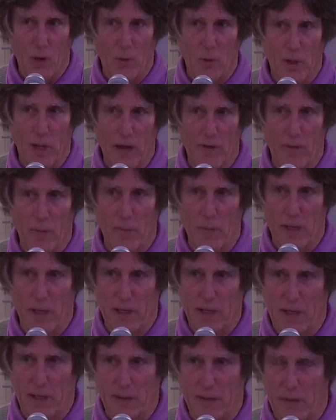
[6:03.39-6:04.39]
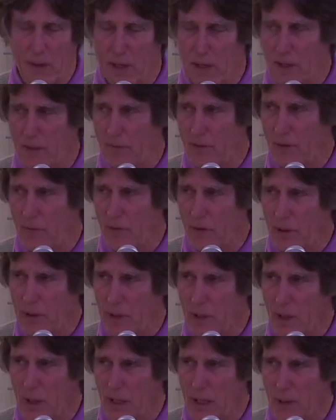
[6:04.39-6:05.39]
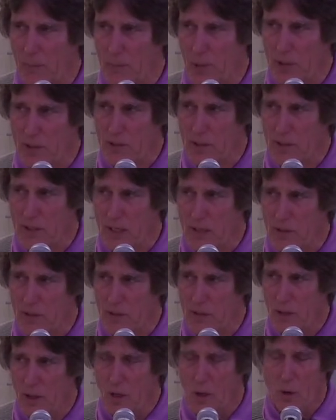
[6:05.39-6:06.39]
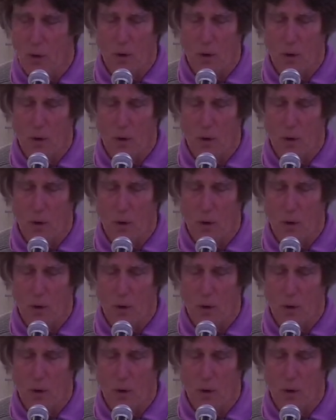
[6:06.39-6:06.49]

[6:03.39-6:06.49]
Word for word: We'll have a minute at the end of every uh, presentation